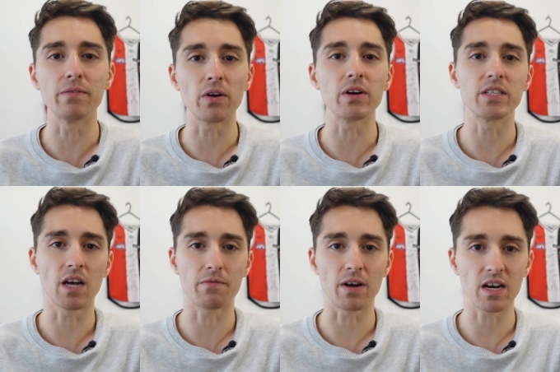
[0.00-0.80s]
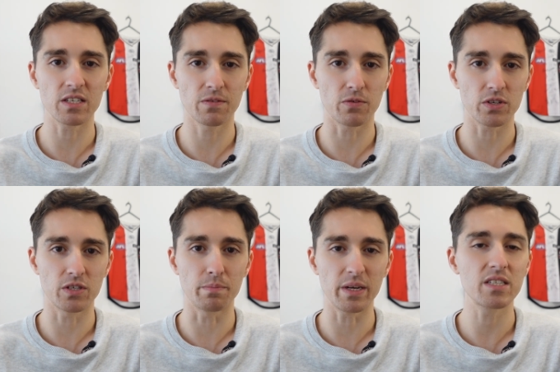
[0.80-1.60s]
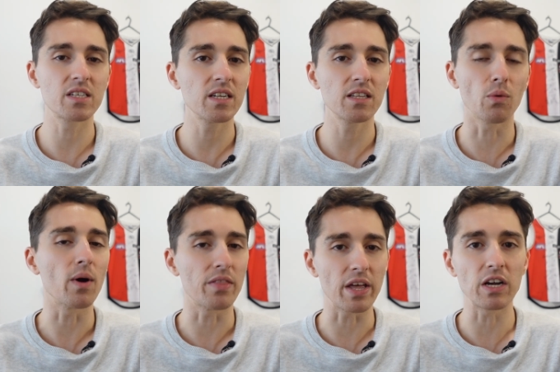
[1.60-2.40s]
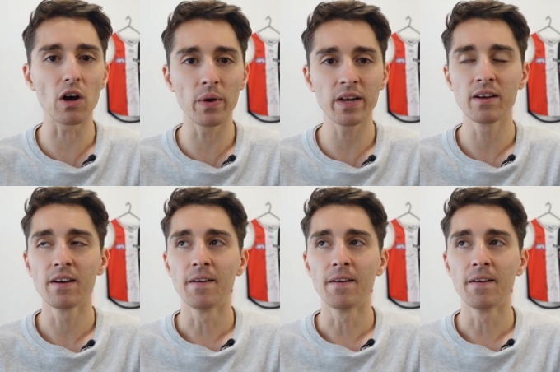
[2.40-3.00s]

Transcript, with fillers: very tough ask for us to beat Sydney the way they're going.